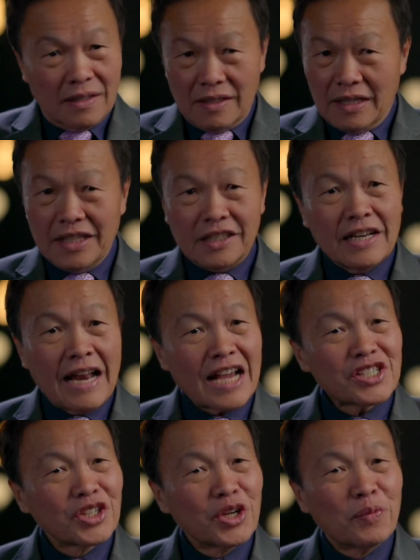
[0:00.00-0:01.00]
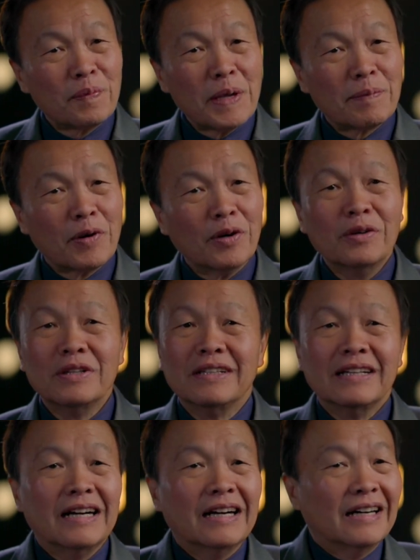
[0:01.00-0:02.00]
international people
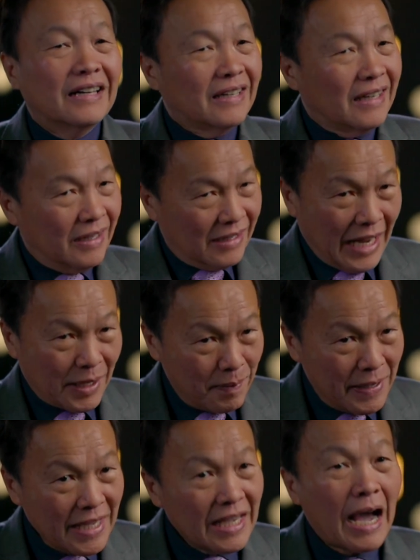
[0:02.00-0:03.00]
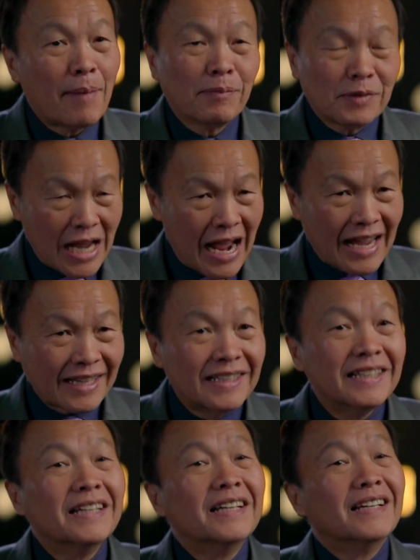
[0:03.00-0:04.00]
like me, I'm Thai.
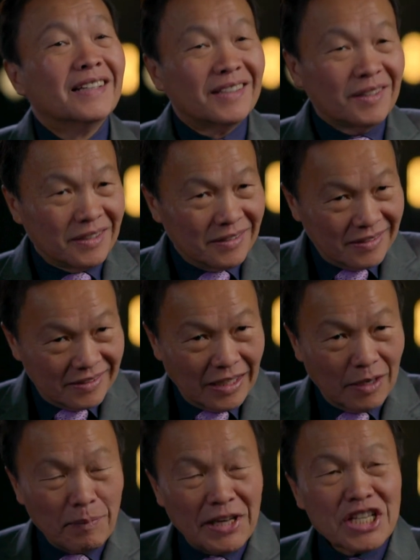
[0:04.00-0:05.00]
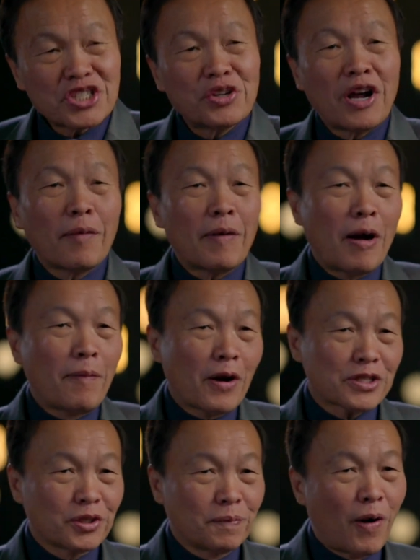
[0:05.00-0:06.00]
The ministry of
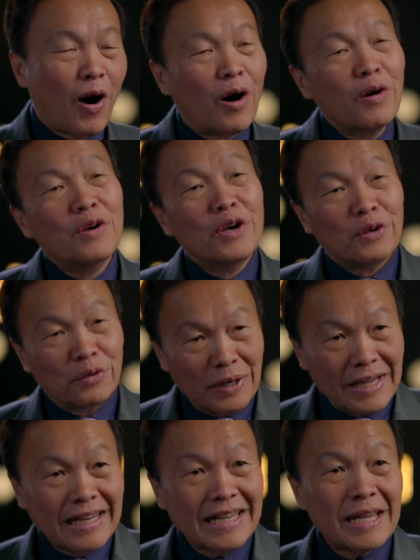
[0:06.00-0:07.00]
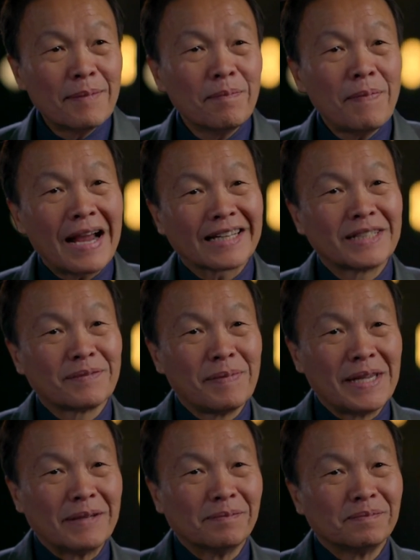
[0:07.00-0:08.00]
Apostle Paul really impacted
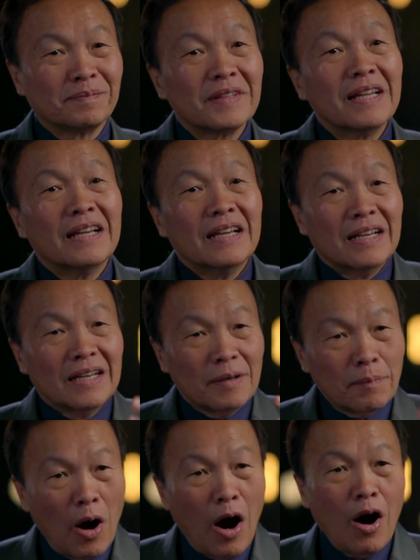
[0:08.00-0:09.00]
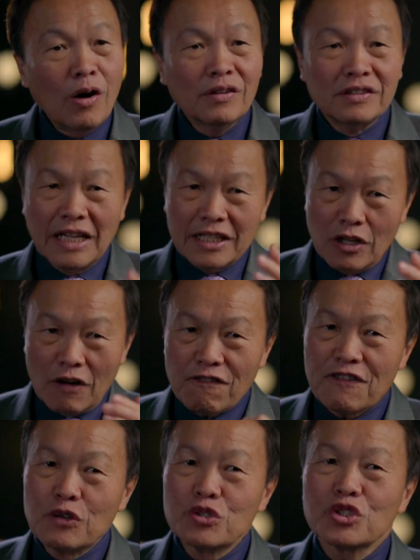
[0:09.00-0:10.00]
me. Paul did not
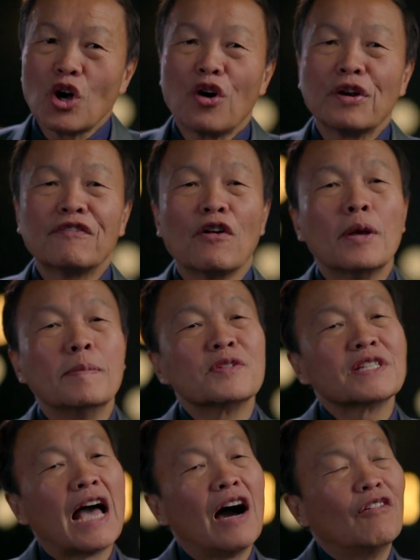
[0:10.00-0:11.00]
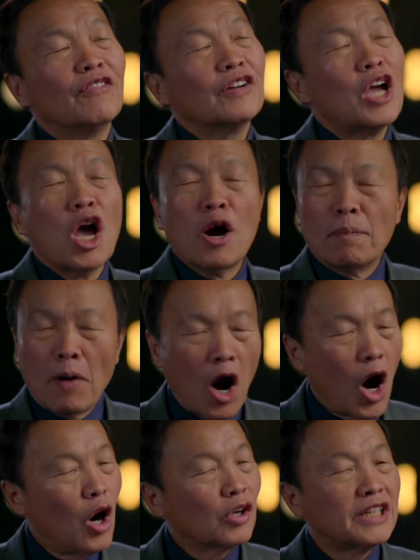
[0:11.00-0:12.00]
feel sorry for himself.
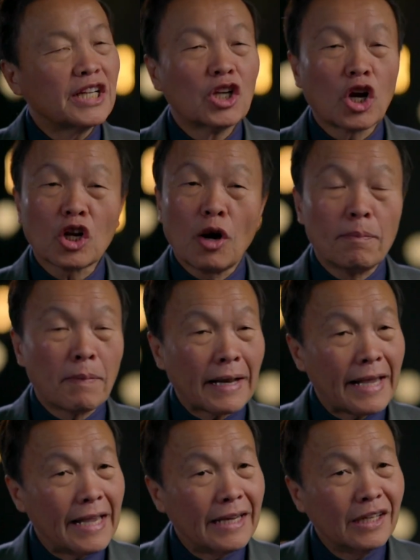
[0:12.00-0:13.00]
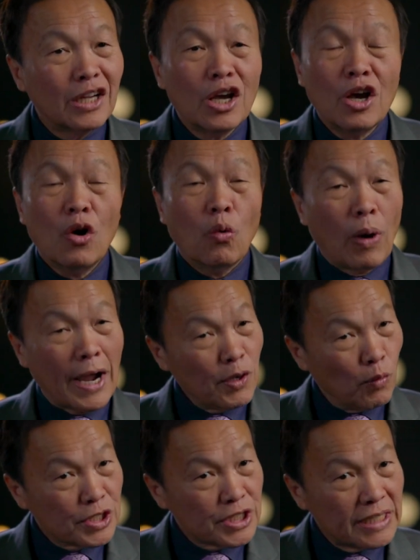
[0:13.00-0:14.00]
Paul did not complain while he
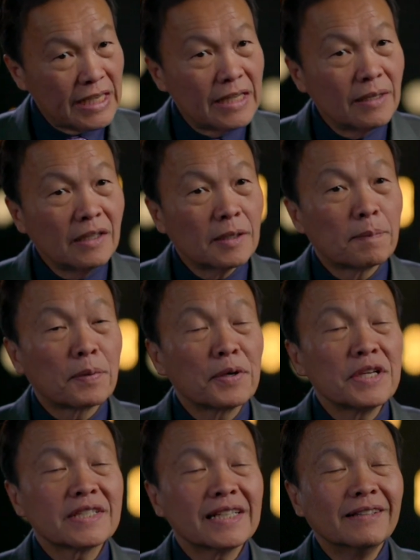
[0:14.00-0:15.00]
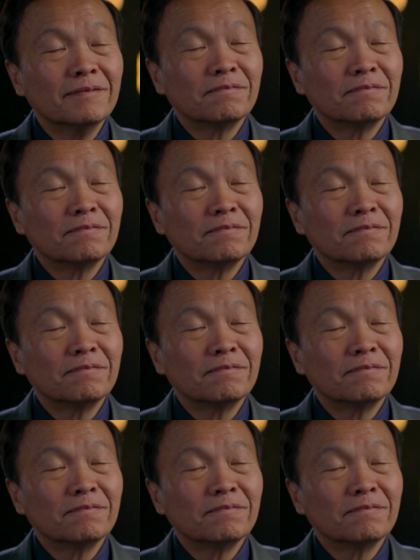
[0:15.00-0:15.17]
was in the prison.